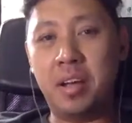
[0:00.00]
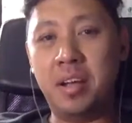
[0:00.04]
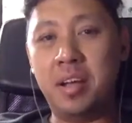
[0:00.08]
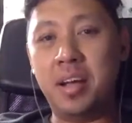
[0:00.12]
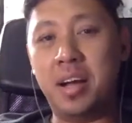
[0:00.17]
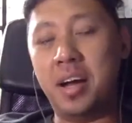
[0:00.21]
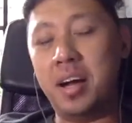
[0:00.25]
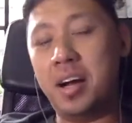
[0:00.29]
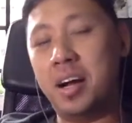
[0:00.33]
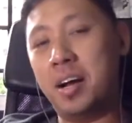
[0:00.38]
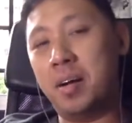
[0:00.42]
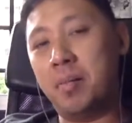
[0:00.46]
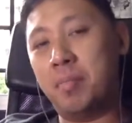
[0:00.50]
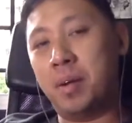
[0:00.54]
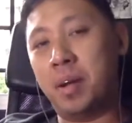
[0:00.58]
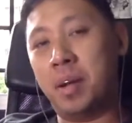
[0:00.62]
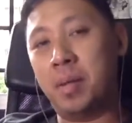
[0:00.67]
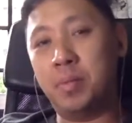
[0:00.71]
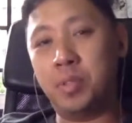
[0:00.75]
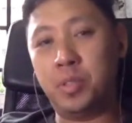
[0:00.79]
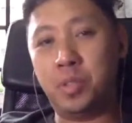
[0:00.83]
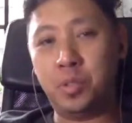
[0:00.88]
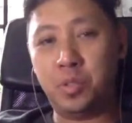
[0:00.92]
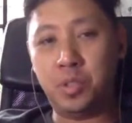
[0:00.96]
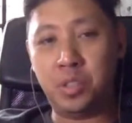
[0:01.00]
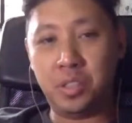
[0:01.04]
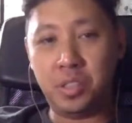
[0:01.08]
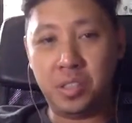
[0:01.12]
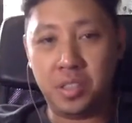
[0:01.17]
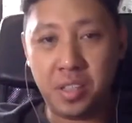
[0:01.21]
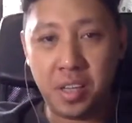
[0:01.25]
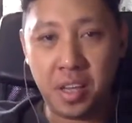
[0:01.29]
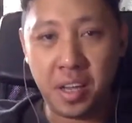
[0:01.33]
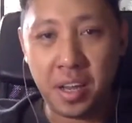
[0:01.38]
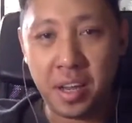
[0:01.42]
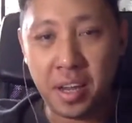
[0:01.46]
My name is Eugene
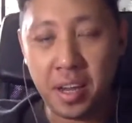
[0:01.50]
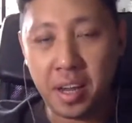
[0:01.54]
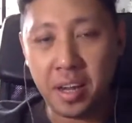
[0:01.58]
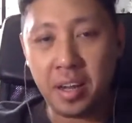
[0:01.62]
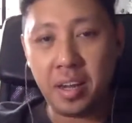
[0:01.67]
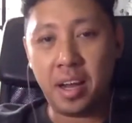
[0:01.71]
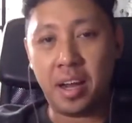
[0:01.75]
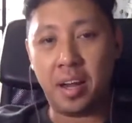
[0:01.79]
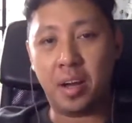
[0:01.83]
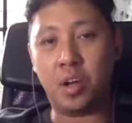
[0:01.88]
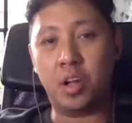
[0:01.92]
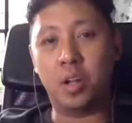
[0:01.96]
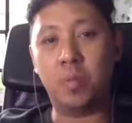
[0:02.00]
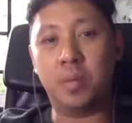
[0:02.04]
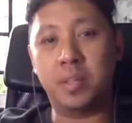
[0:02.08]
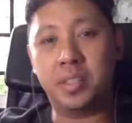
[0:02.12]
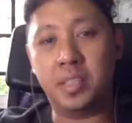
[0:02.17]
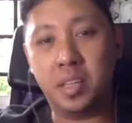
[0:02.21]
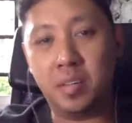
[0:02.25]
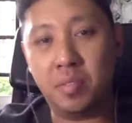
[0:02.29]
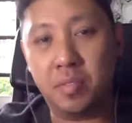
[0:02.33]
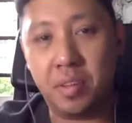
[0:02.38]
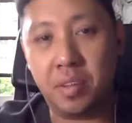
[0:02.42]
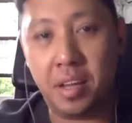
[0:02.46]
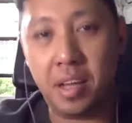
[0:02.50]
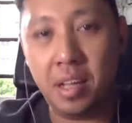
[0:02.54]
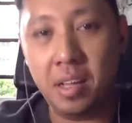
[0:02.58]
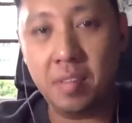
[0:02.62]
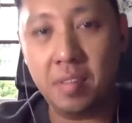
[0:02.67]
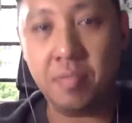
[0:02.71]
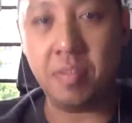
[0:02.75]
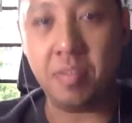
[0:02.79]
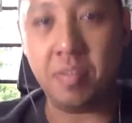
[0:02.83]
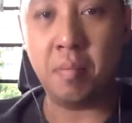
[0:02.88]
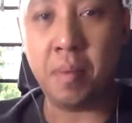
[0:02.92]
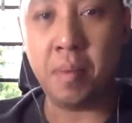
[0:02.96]
Tay. I call myself the
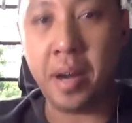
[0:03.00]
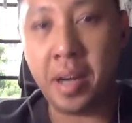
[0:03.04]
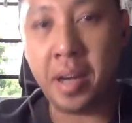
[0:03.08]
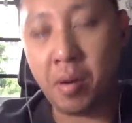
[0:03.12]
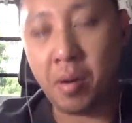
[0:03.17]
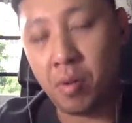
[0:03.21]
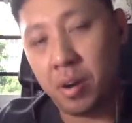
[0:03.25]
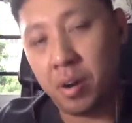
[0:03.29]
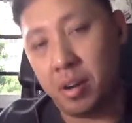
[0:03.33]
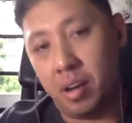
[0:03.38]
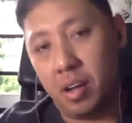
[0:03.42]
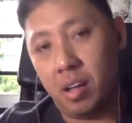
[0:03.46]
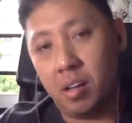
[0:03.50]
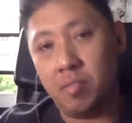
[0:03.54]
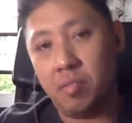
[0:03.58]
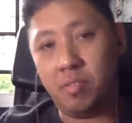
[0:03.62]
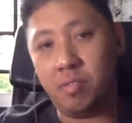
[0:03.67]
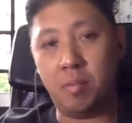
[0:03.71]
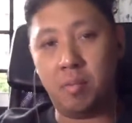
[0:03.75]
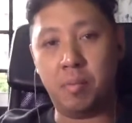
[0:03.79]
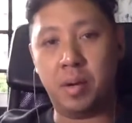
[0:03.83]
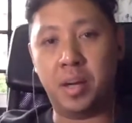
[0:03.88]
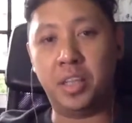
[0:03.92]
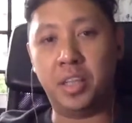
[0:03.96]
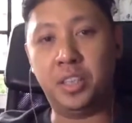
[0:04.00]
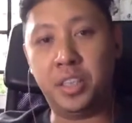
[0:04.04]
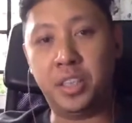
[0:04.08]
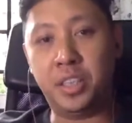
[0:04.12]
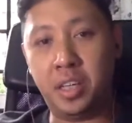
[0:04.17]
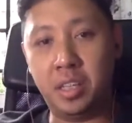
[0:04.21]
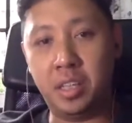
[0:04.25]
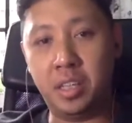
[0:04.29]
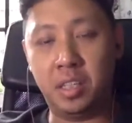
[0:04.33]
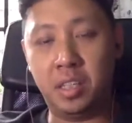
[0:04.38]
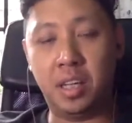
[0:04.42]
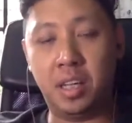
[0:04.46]
Alpha Mind. I run the Alpha Mind
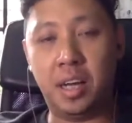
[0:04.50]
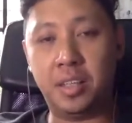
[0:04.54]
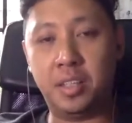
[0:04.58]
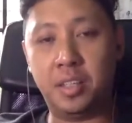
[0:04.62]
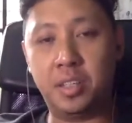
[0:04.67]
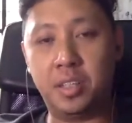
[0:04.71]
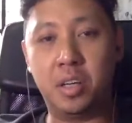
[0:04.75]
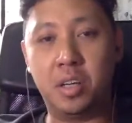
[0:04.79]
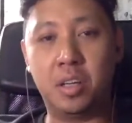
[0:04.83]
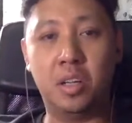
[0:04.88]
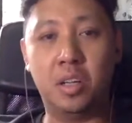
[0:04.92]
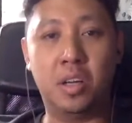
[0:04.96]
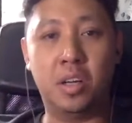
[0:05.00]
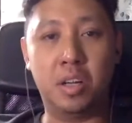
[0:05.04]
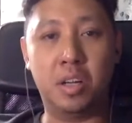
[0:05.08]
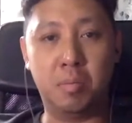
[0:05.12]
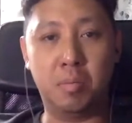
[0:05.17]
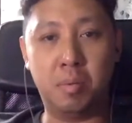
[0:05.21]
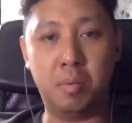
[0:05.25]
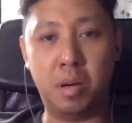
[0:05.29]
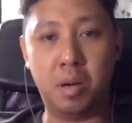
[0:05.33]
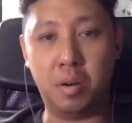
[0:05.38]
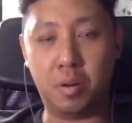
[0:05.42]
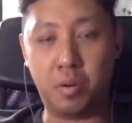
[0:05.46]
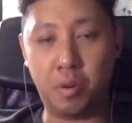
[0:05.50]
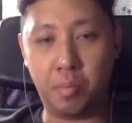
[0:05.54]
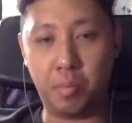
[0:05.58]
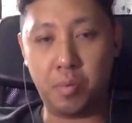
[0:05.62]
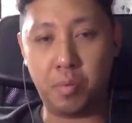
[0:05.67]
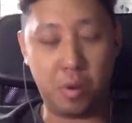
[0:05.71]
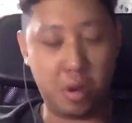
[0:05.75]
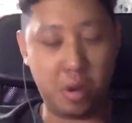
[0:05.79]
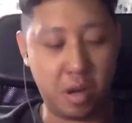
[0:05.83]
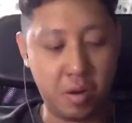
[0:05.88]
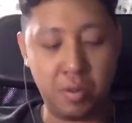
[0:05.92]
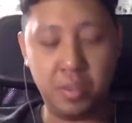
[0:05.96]
channel. I talk a lot about
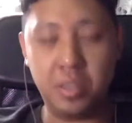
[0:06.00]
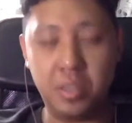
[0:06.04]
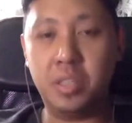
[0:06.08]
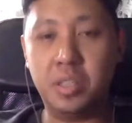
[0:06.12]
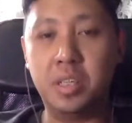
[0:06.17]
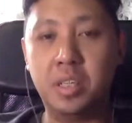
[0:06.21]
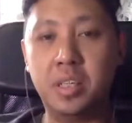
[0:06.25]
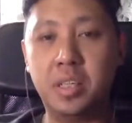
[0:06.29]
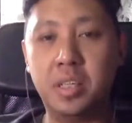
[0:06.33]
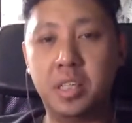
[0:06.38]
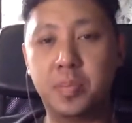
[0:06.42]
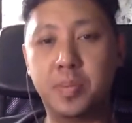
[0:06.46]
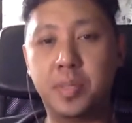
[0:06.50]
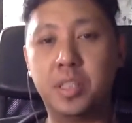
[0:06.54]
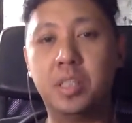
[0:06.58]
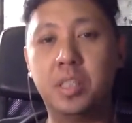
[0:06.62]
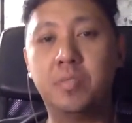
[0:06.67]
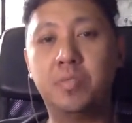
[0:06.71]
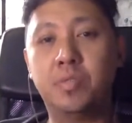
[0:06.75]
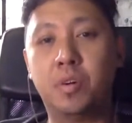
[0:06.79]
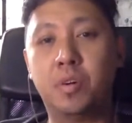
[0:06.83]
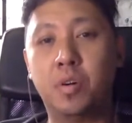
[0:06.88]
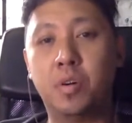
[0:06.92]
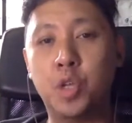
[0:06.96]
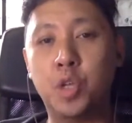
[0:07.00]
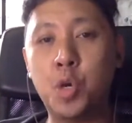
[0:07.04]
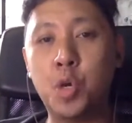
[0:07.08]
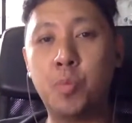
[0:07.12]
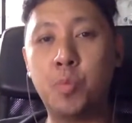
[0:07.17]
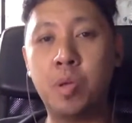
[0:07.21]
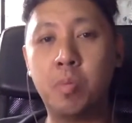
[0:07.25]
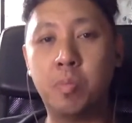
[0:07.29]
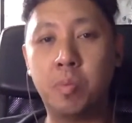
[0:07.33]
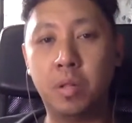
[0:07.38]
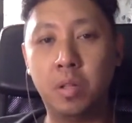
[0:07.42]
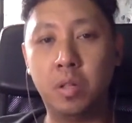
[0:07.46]
cryptocurrency, especially for new
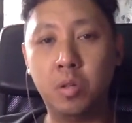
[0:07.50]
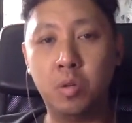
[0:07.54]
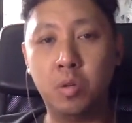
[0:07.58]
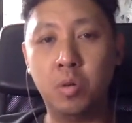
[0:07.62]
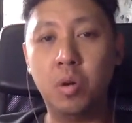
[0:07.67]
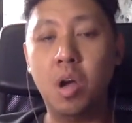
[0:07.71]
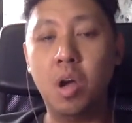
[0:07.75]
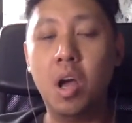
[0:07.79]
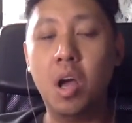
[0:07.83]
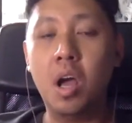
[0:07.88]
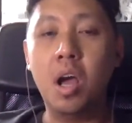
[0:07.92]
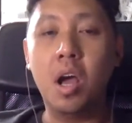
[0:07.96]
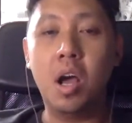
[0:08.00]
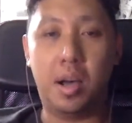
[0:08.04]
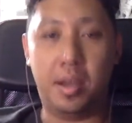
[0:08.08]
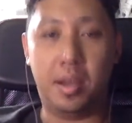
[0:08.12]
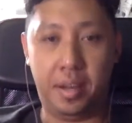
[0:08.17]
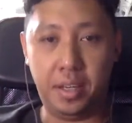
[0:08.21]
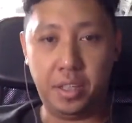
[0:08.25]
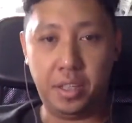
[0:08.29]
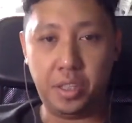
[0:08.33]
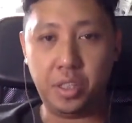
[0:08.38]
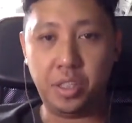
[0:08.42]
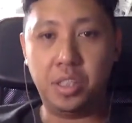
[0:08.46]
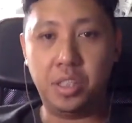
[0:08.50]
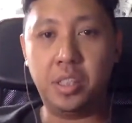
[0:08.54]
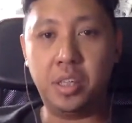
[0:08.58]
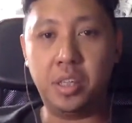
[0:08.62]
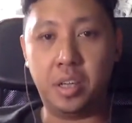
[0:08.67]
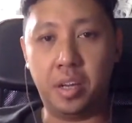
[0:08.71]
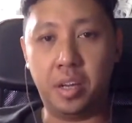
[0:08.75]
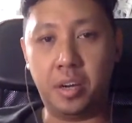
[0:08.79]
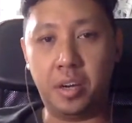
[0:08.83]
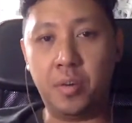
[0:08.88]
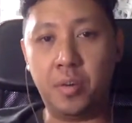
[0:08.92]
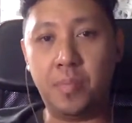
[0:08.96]
people who are interested
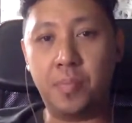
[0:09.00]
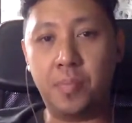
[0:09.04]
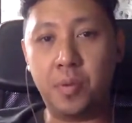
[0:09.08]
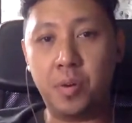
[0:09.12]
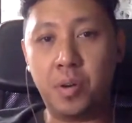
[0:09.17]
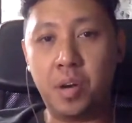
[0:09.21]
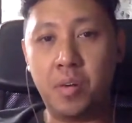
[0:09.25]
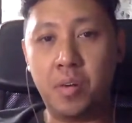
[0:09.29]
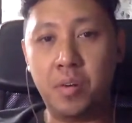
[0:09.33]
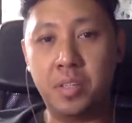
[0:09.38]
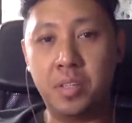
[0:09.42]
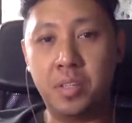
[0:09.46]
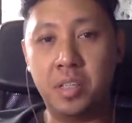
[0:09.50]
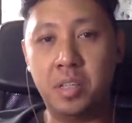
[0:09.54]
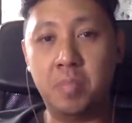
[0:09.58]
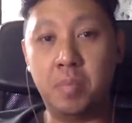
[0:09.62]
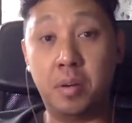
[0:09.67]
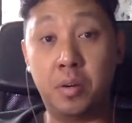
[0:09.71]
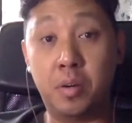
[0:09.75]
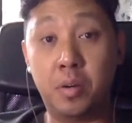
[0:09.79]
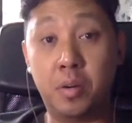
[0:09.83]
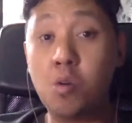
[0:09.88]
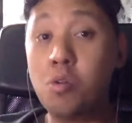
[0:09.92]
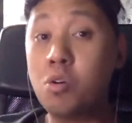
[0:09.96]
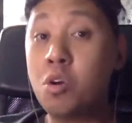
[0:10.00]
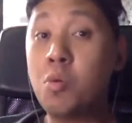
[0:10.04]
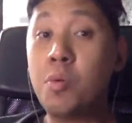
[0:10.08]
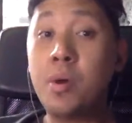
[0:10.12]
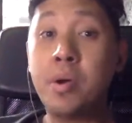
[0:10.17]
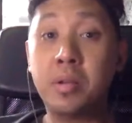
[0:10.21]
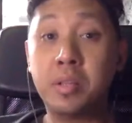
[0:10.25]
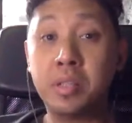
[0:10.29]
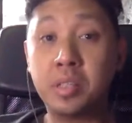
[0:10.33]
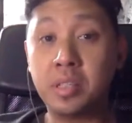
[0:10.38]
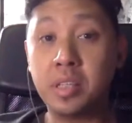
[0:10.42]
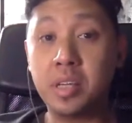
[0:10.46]
in cryptocurrency but don't know where to
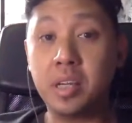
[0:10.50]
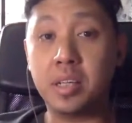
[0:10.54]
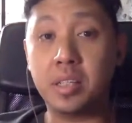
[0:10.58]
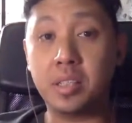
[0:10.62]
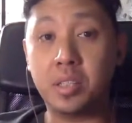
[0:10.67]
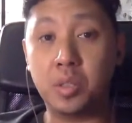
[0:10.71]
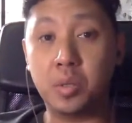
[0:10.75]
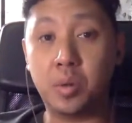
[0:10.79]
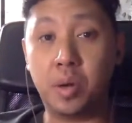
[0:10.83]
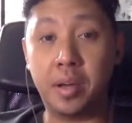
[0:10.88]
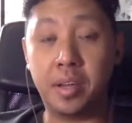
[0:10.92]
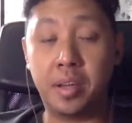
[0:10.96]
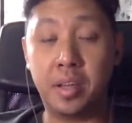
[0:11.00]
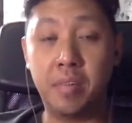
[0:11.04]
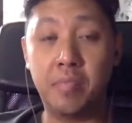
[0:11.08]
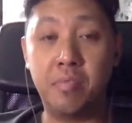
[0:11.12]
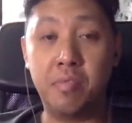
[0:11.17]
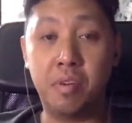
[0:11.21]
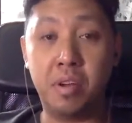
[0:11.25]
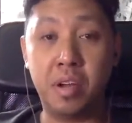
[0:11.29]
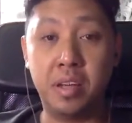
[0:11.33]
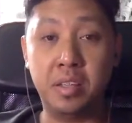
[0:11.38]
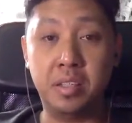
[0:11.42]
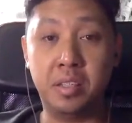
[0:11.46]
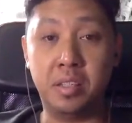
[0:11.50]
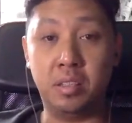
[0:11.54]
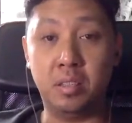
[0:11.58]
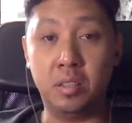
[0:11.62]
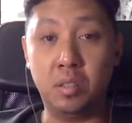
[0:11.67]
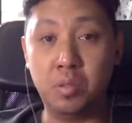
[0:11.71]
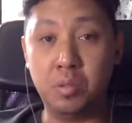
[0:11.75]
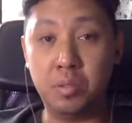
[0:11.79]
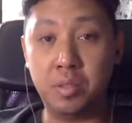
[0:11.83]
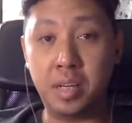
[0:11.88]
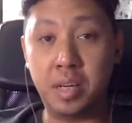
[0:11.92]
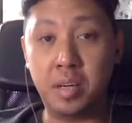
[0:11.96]
start. So I give you guys the
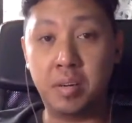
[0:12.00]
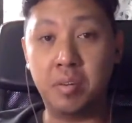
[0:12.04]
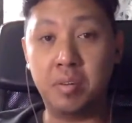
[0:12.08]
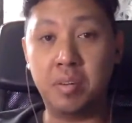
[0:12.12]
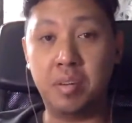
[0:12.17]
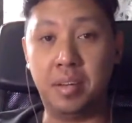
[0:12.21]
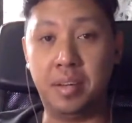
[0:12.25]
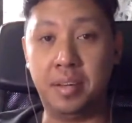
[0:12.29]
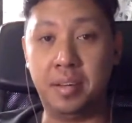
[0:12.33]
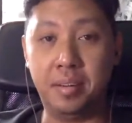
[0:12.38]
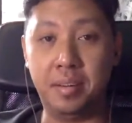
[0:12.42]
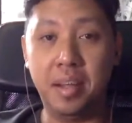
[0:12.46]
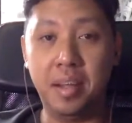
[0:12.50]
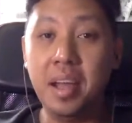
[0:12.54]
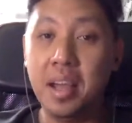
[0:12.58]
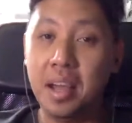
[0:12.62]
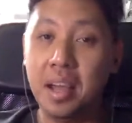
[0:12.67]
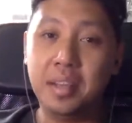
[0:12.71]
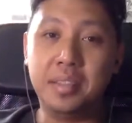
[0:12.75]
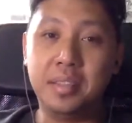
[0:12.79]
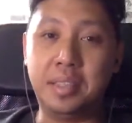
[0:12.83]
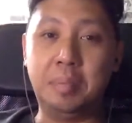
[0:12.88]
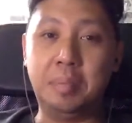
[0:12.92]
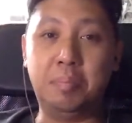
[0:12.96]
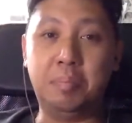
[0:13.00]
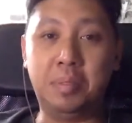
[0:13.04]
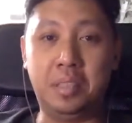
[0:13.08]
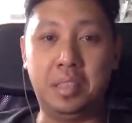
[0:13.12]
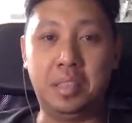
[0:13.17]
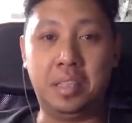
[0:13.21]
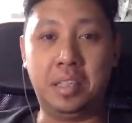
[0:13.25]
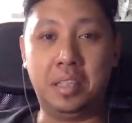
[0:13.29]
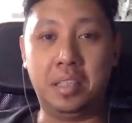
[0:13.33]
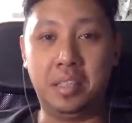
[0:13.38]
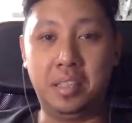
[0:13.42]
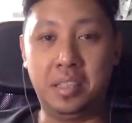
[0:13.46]
lowdown in simple
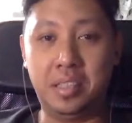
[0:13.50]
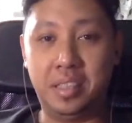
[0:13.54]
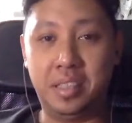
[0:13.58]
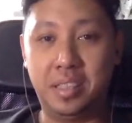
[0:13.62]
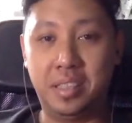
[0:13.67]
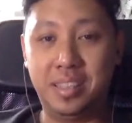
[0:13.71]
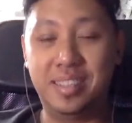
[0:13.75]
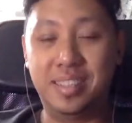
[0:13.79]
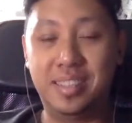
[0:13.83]
English.